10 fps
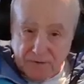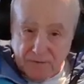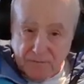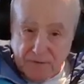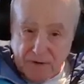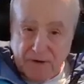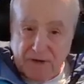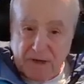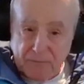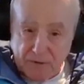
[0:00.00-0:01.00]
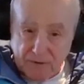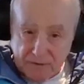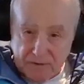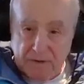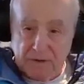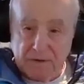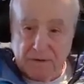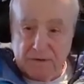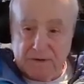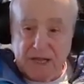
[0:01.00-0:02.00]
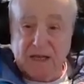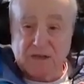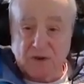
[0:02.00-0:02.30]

mm-hmm. very different takes